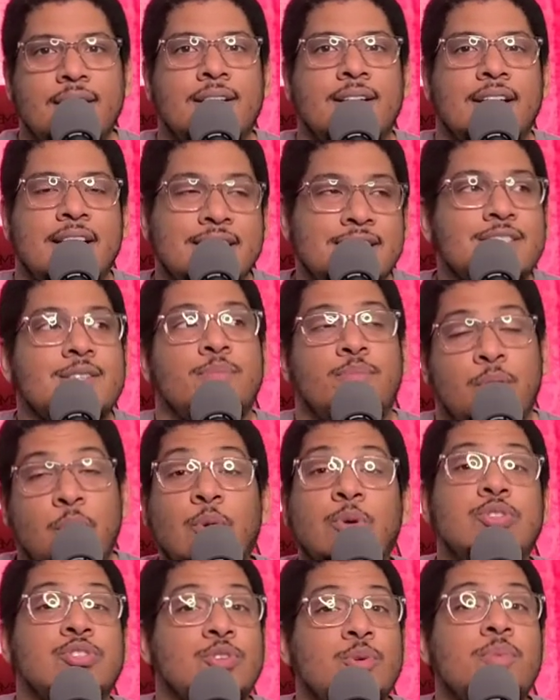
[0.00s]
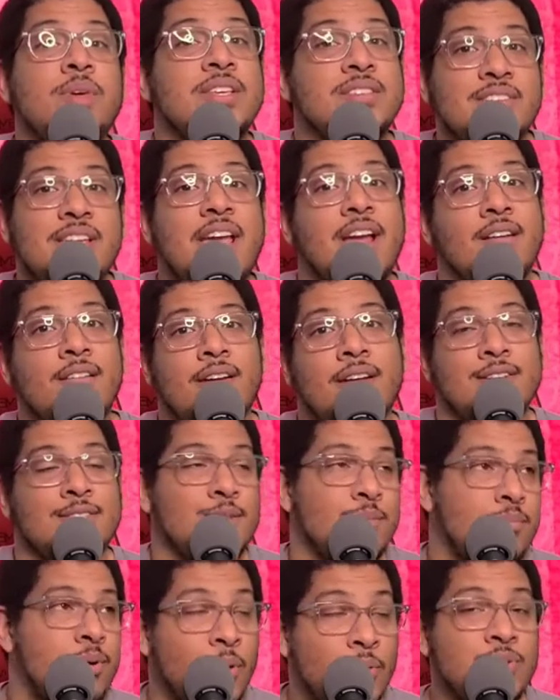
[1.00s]
It's supposed to be scary. It's
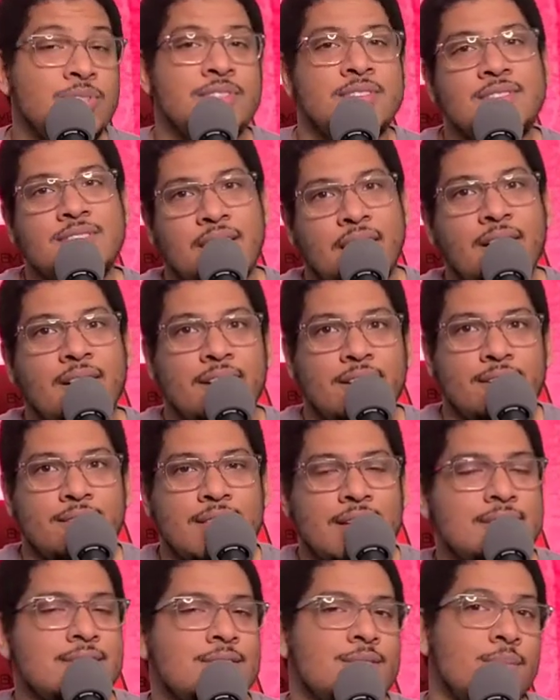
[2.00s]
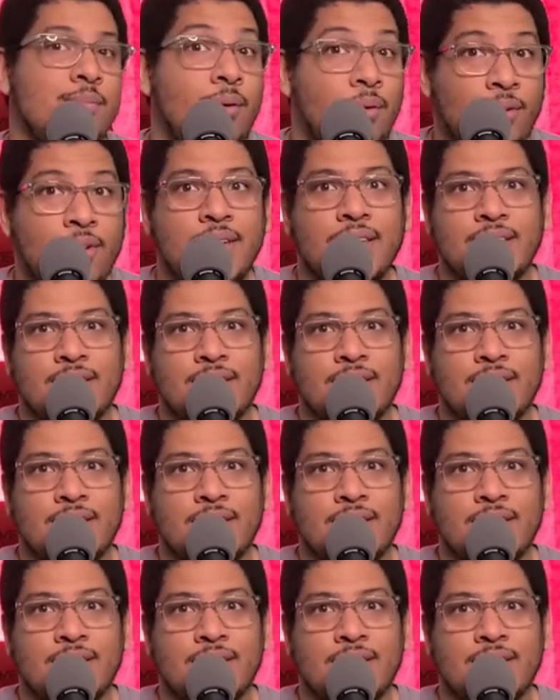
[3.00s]
supposed to scare you. That's the point.